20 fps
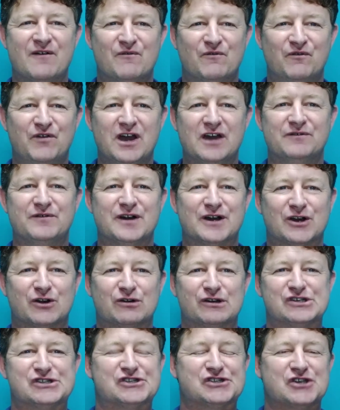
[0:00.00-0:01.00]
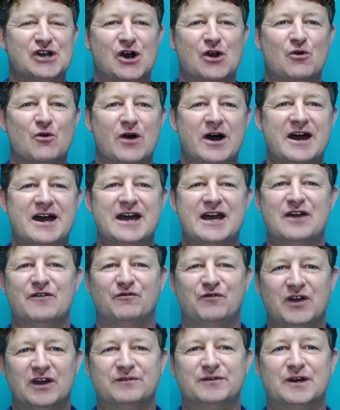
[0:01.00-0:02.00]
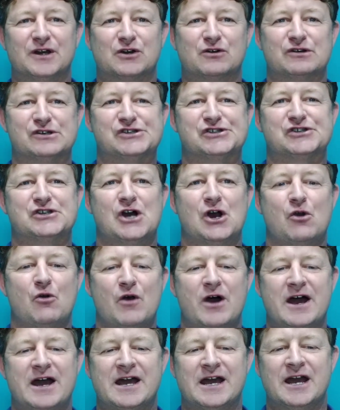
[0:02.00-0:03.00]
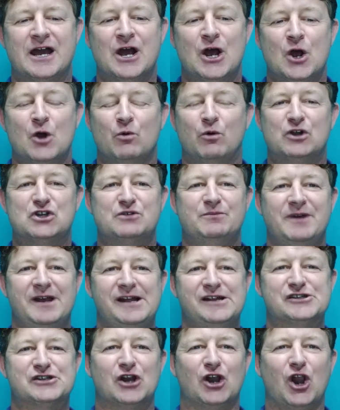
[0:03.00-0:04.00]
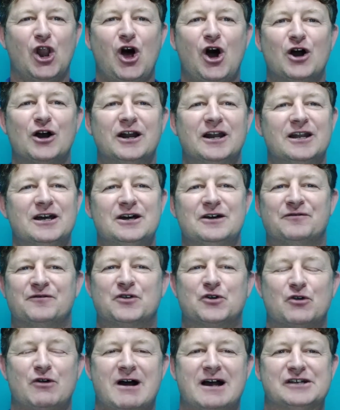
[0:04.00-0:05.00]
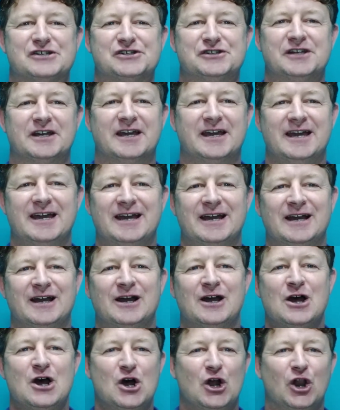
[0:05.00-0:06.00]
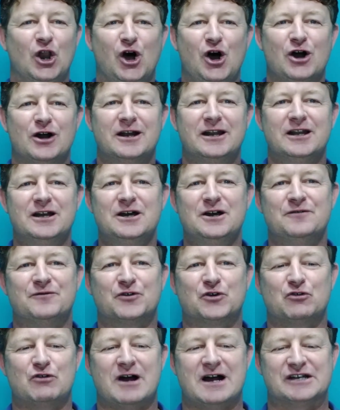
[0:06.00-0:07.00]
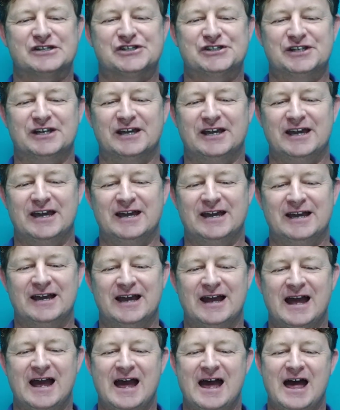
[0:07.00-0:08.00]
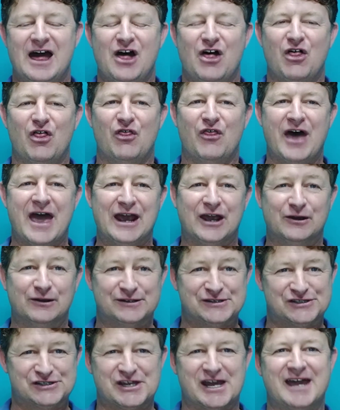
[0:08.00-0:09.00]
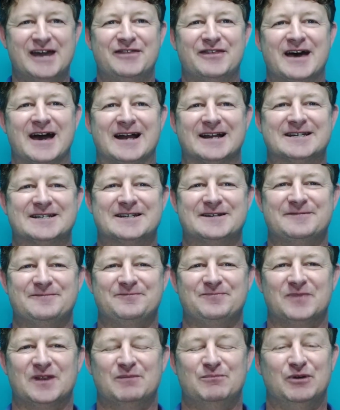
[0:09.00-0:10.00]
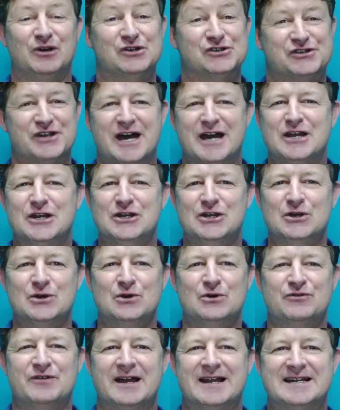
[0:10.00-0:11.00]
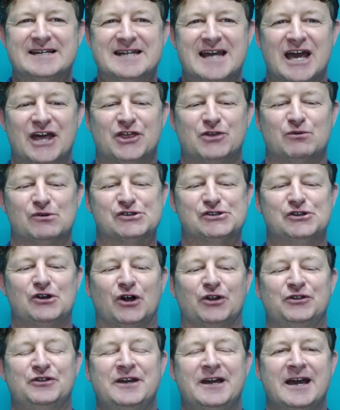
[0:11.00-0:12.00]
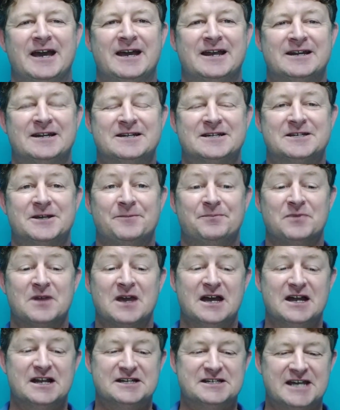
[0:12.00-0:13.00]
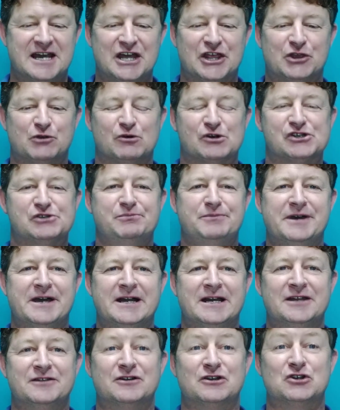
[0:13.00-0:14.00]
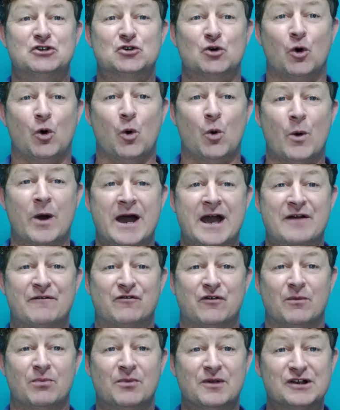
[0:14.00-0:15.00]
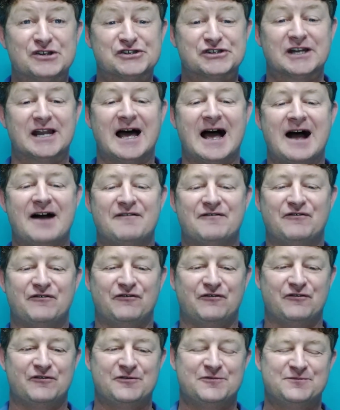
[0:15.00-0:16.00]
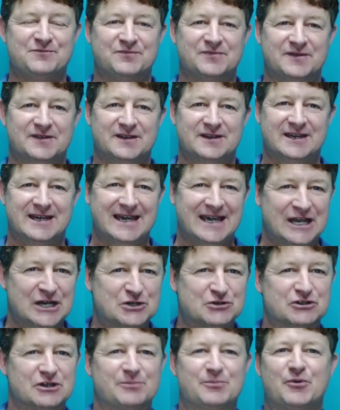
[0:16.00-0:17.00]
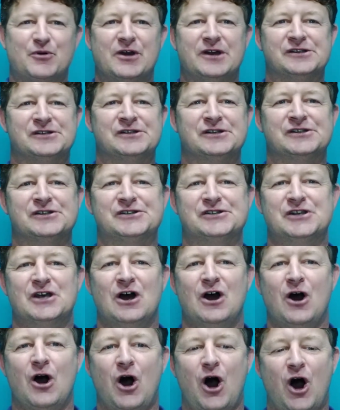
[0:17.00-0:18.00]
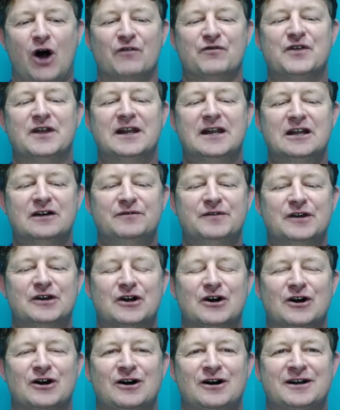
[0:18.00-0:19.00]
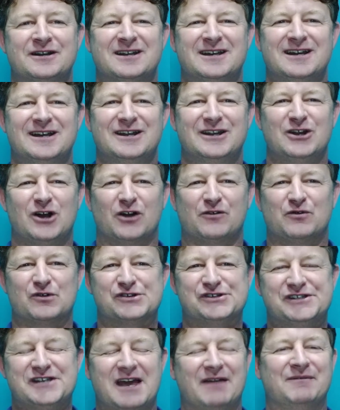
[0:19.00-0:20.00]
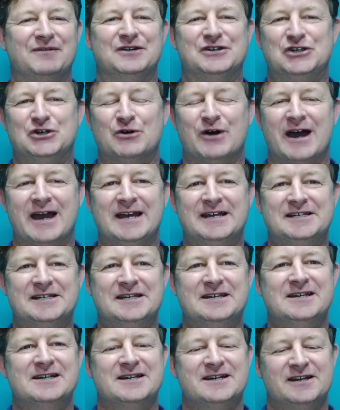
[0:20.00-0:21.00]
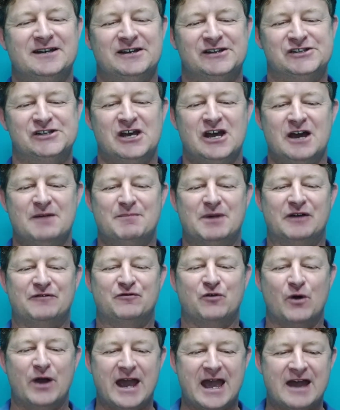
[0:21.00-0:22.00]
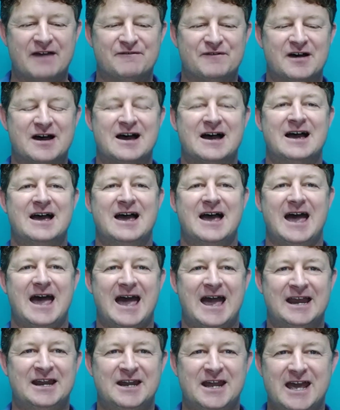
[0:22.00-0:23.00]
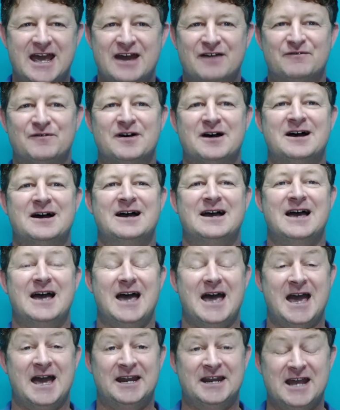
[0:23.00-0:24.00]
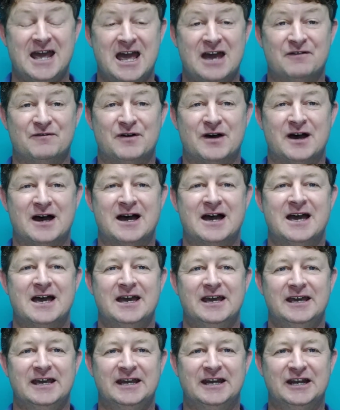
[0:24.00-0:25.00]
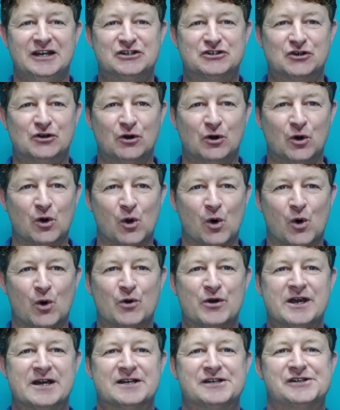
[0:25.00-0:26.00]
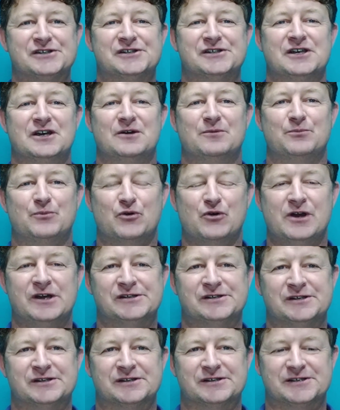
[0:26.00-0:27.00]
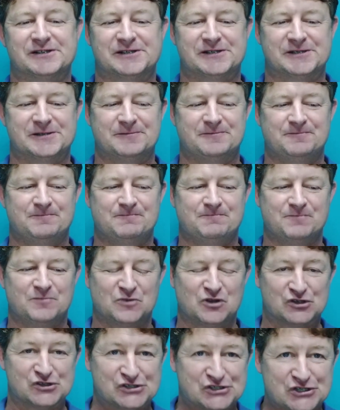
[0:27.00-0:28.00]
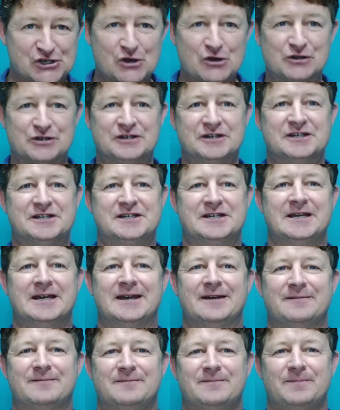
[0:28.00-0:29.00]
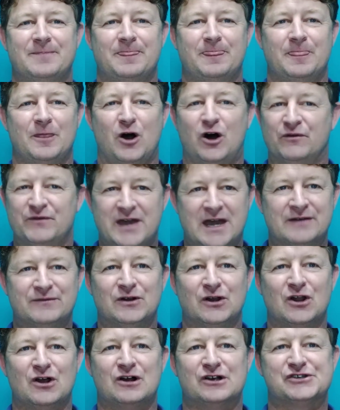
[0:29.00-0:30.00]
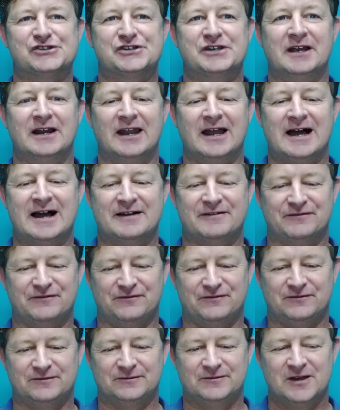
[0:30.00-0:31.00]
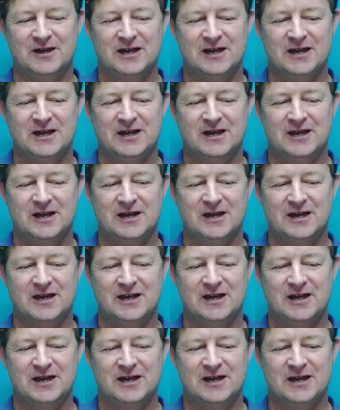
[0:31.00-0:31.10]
Viva Cristo Rey! Viva Cristo Rey! Which means long live Christ the King! Long live Christ the King! They could say that because they knew that death was not the end. Death was merely the doorway from this life into the presence of the living God, not for 70 or 80 years, but forever and ever and ever in his glorious presence. The certainty of everlasting life.